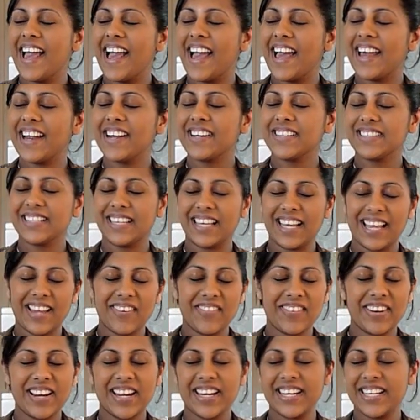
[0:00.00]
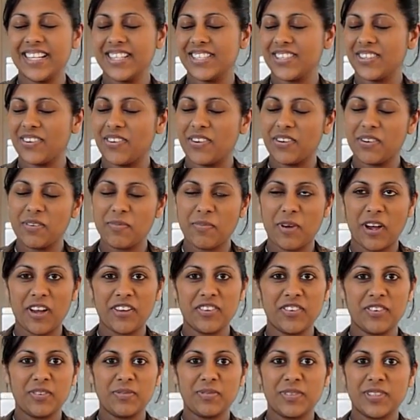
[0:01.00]
And I was like, Evan, I need to go to the
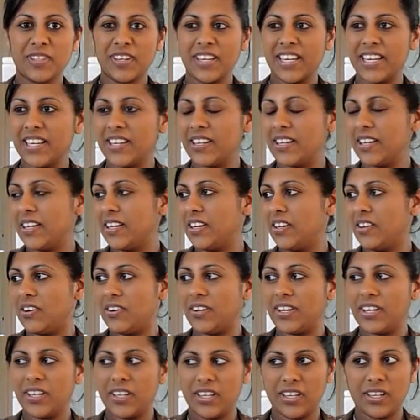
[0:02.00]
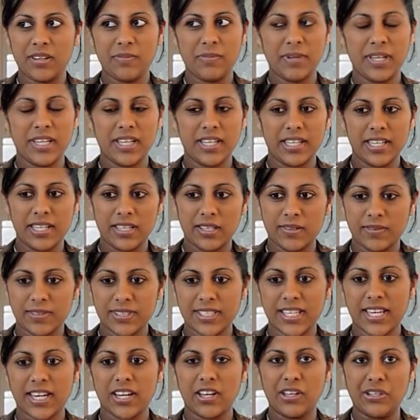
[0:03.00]
bathroom. So he, you know, he immediately was
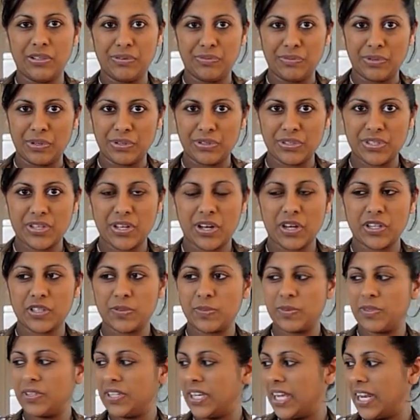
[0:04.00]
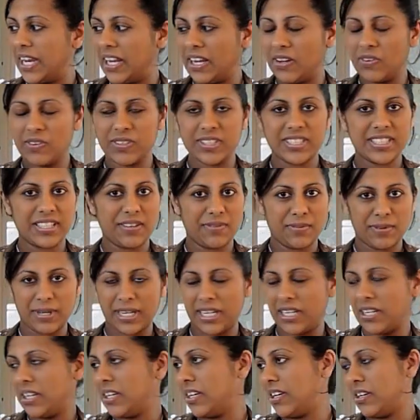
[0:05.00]
getting on the phone to the hospital, getting all the stuff
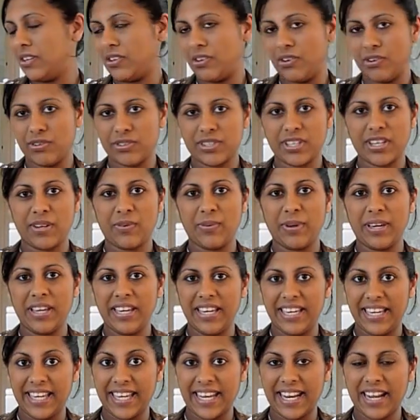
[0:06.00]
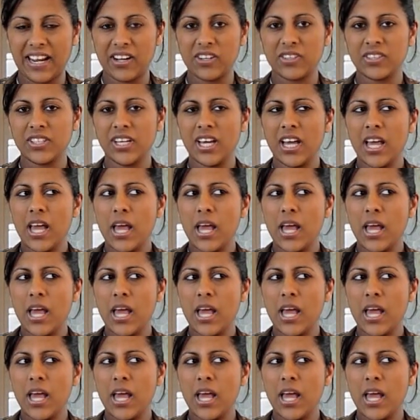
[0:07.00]
ready, you know, so that we could get out.